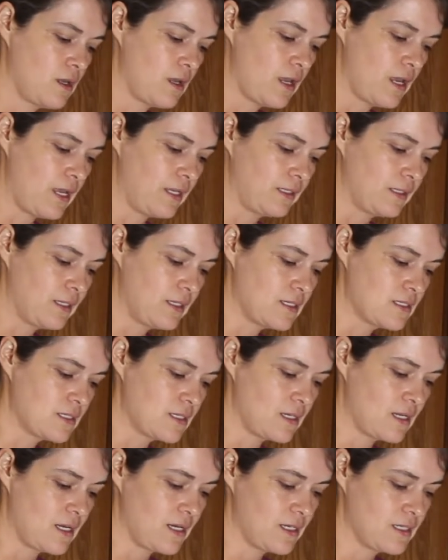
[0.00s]
and get us a
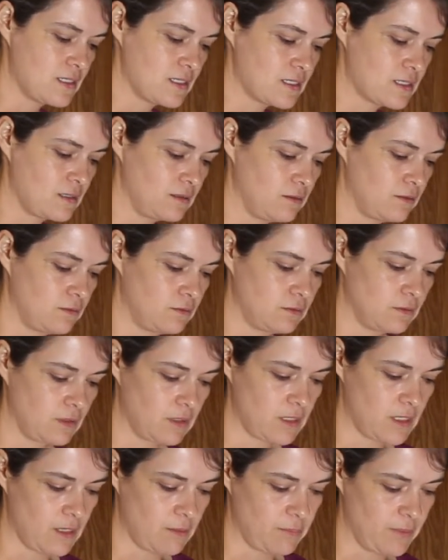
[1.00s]
nice little
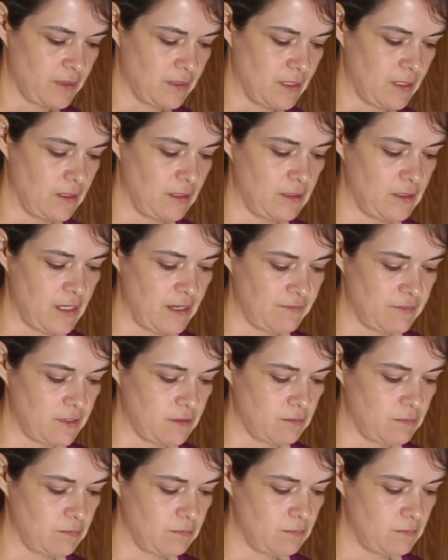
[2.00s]
cup in there. And you have
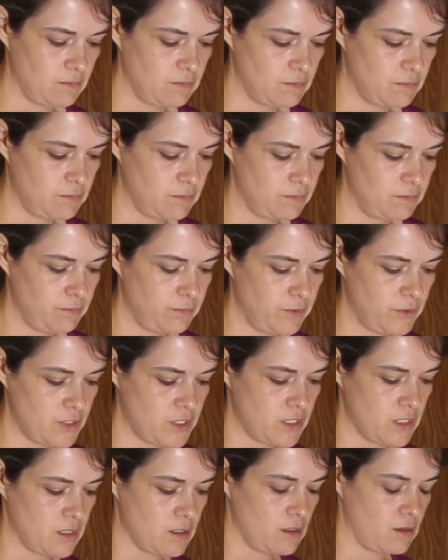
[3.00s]
to
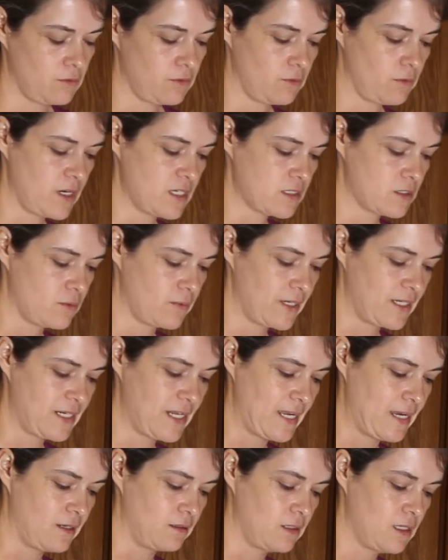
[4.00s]
push it the rest of the way
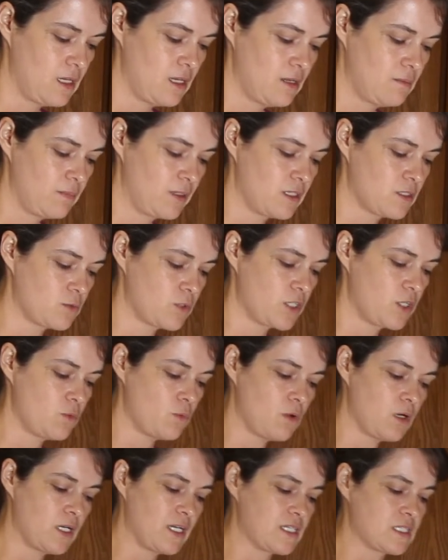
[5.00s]
down, because what you
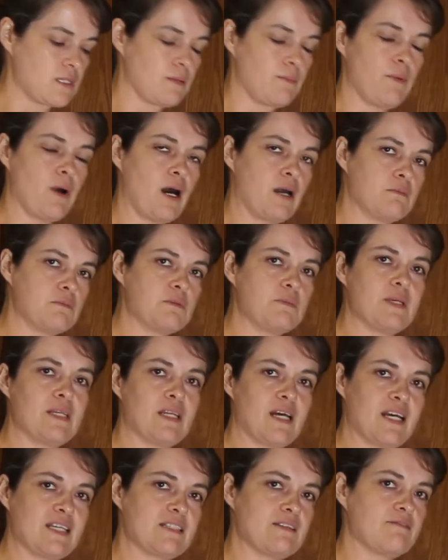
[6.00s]
want is the bottom to be
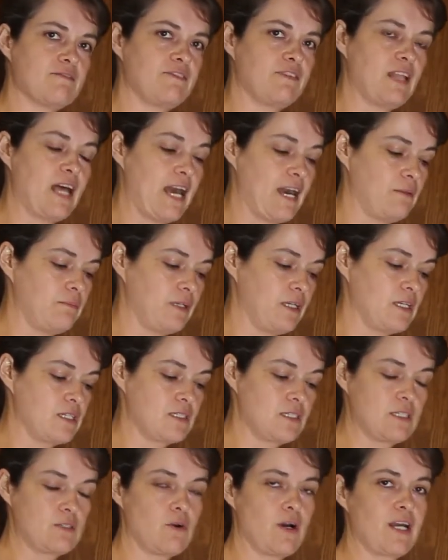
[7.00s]
nice and flat, because
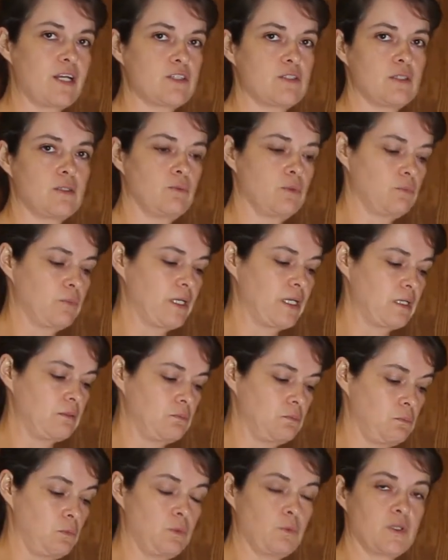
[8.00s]
these will actually, when
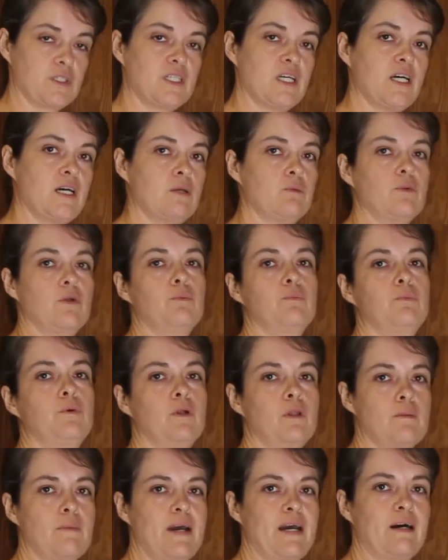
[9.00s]
we're done, they'll
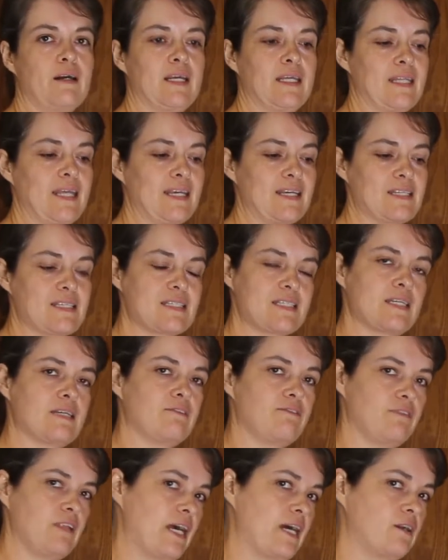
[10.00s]
pull them out and they can sit
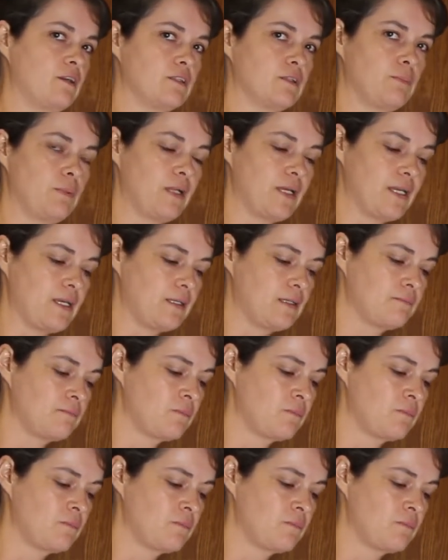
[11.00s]
flat on the plate.